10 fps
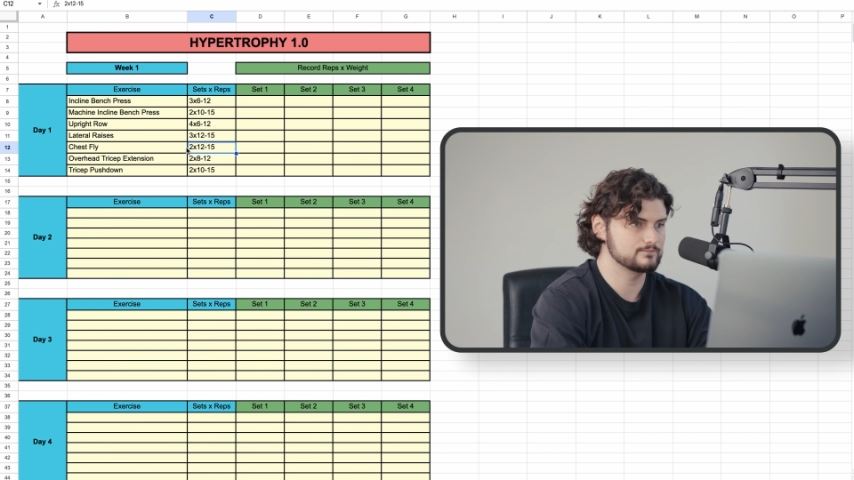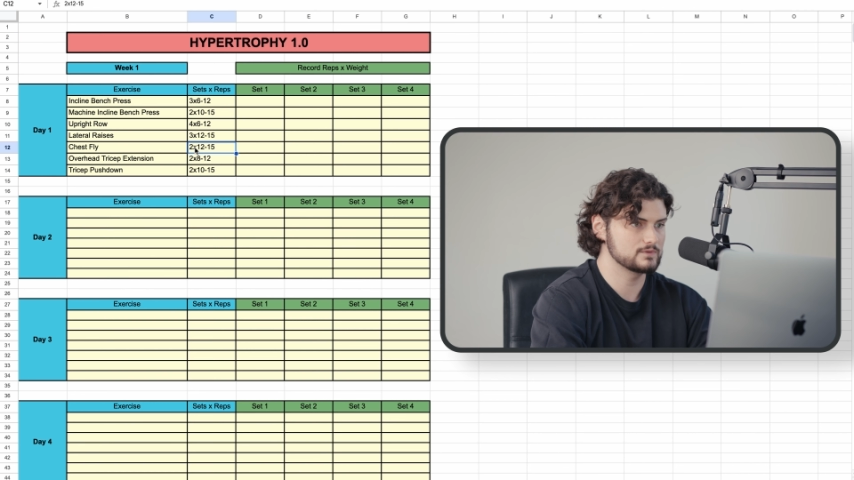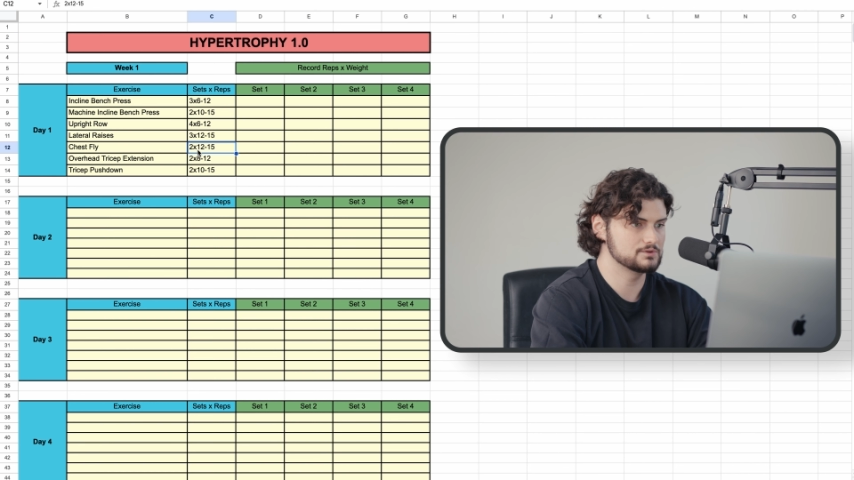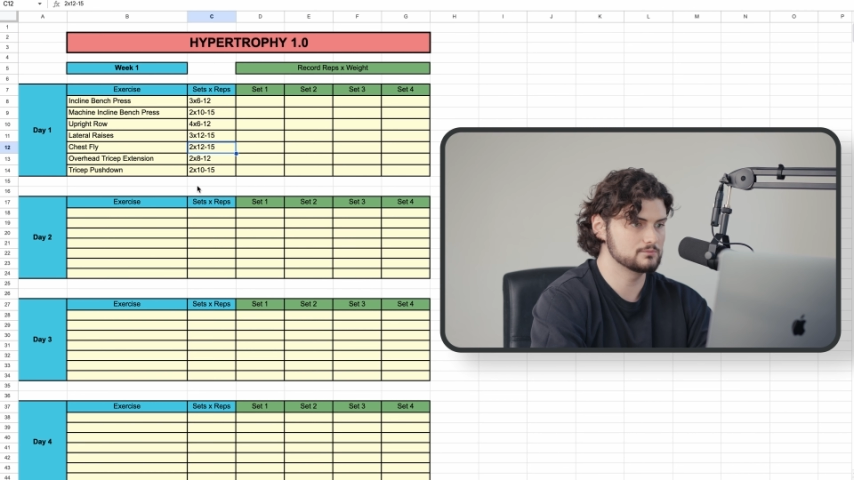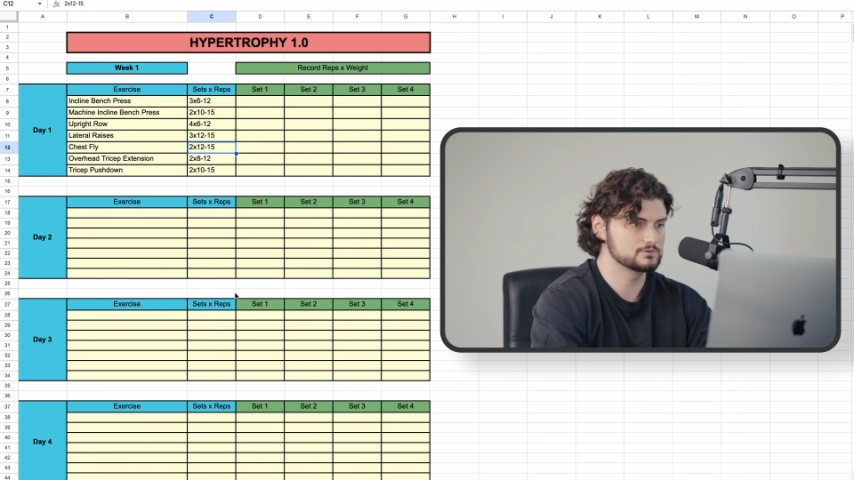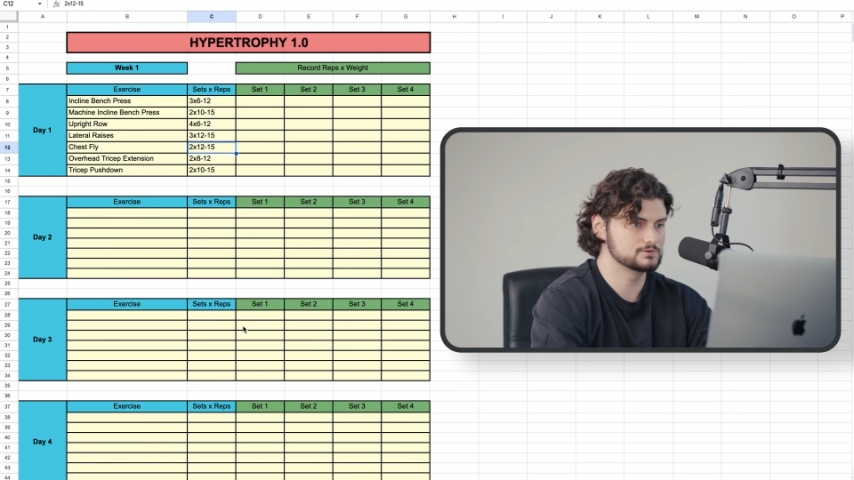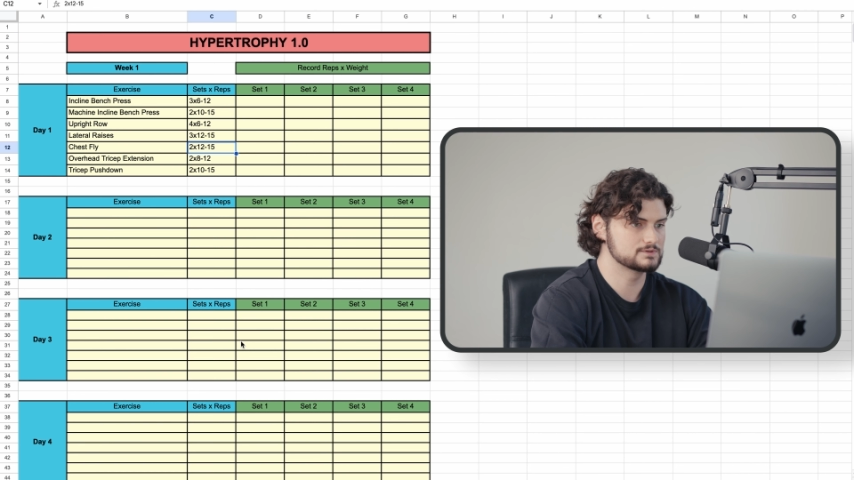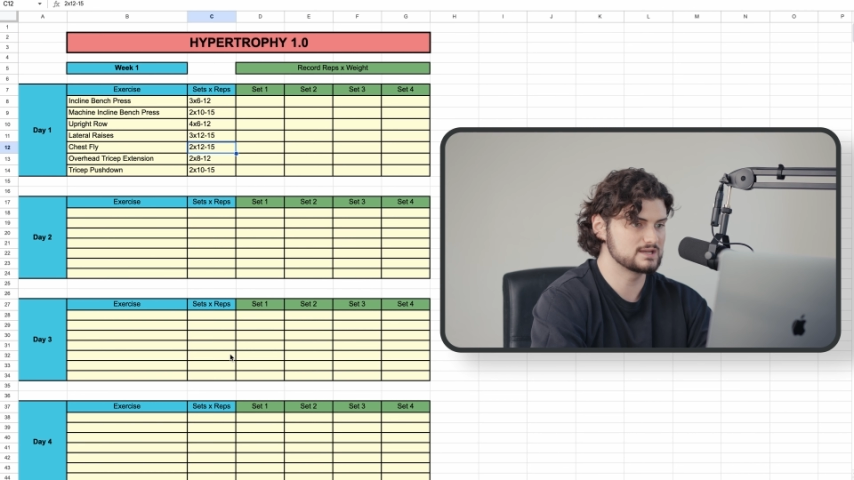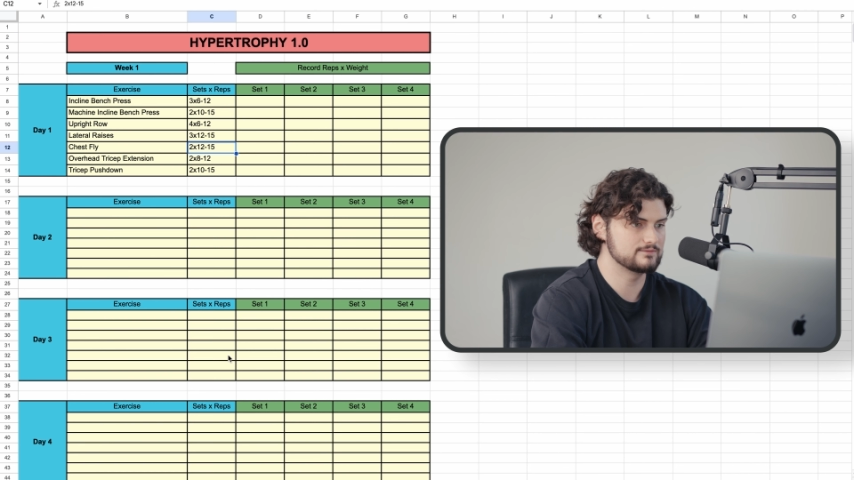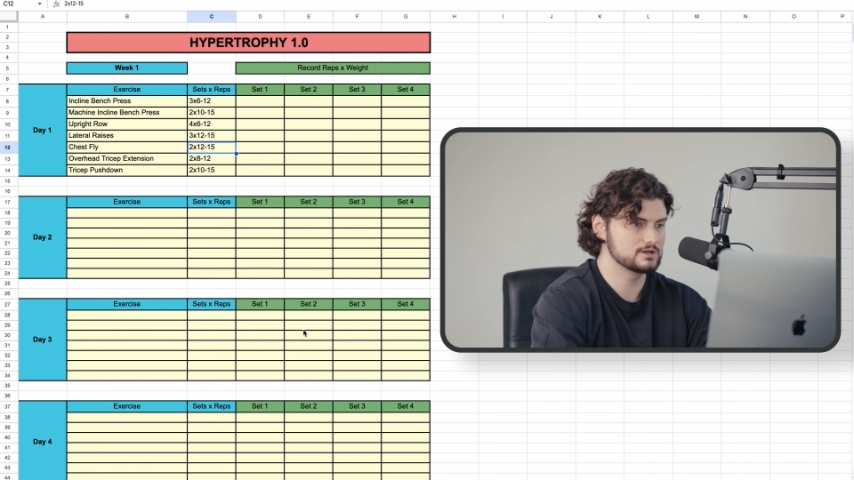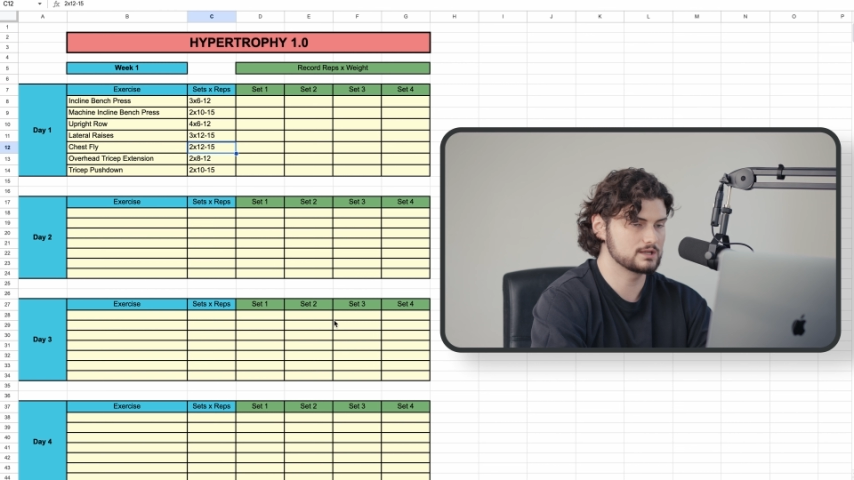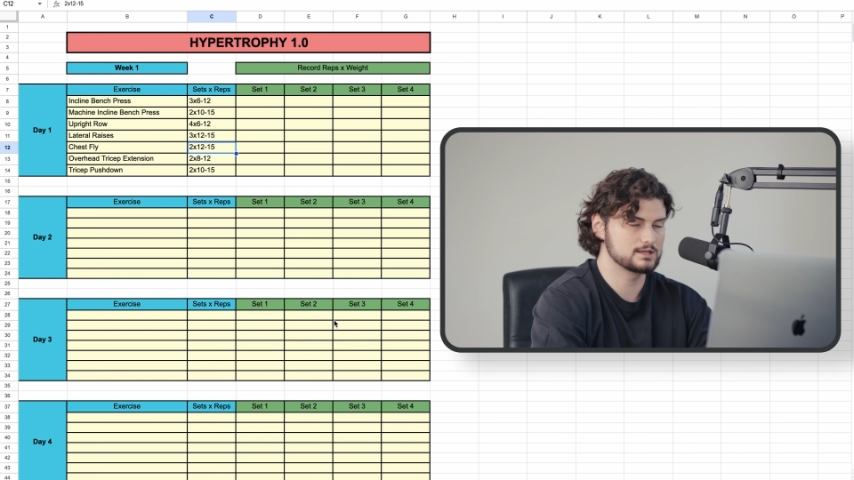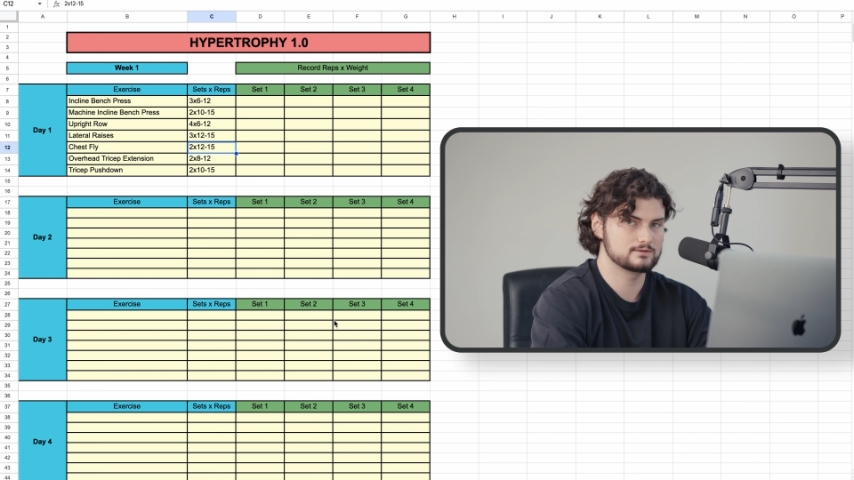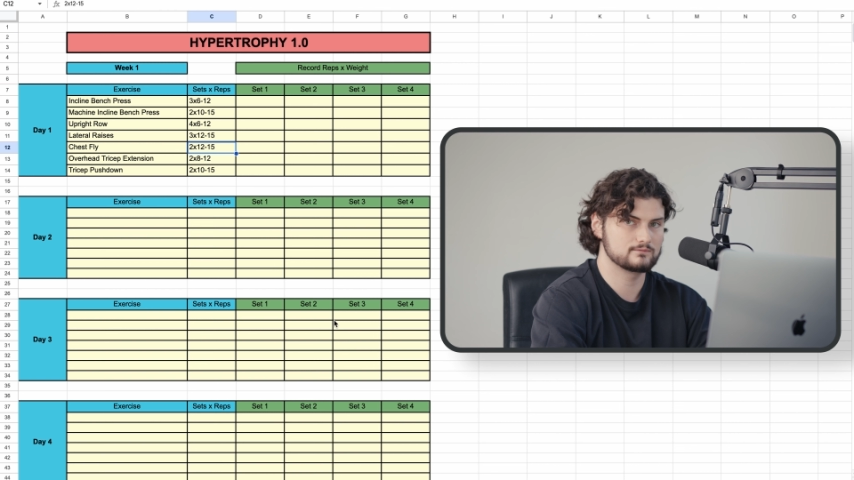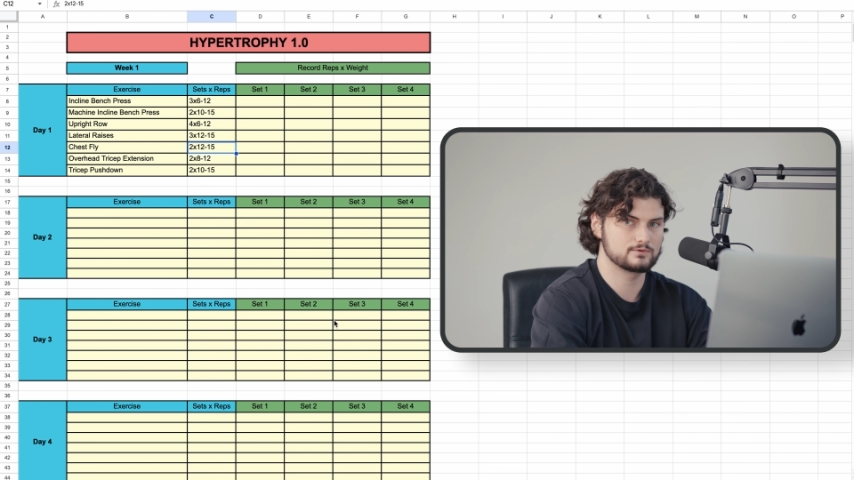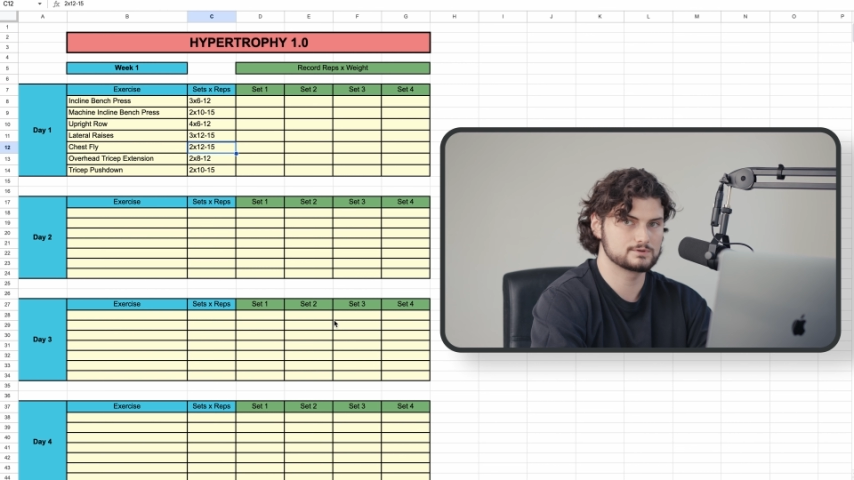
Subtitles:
And then we'll do 7 again for